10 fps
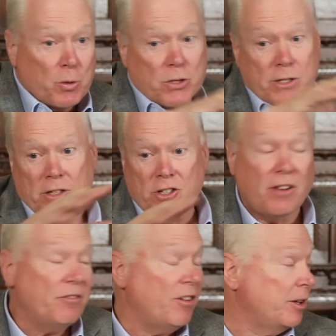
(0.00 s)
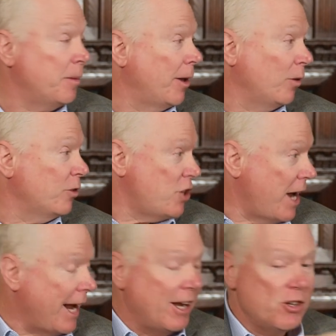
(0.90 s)
you were seeing just a fundamental
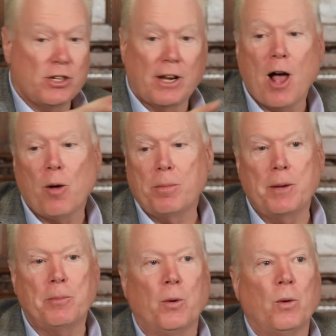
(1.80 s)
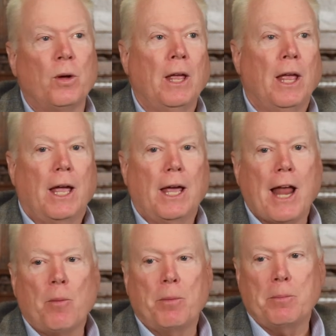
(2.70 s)
change in how people and
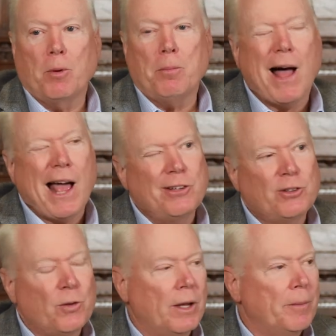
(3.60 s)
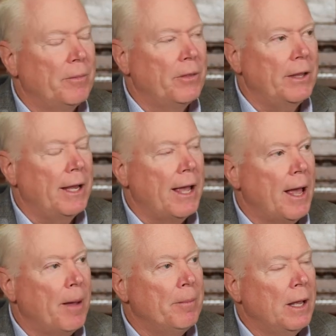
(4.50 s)
how people buy. So the the
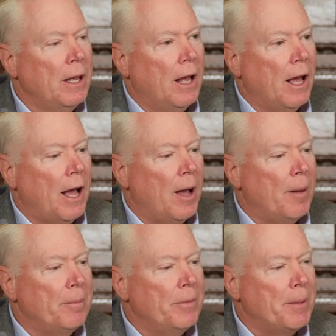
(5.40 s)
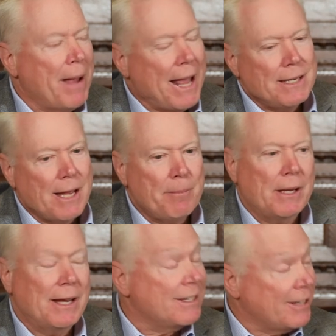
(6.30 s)
um, uh, the
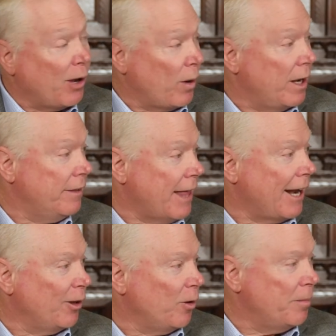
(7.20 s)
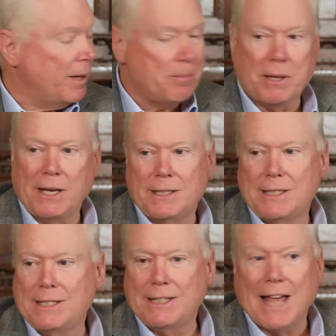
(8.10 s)
pandemic accelerated that a little bit, but it
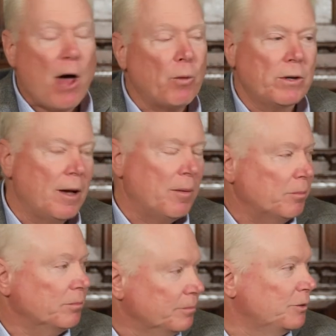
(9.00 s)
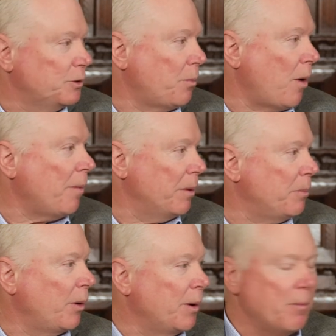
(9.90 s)
the outcome was probably
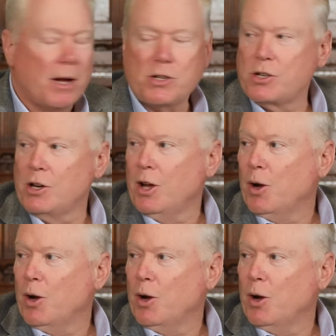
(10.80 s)
pretty much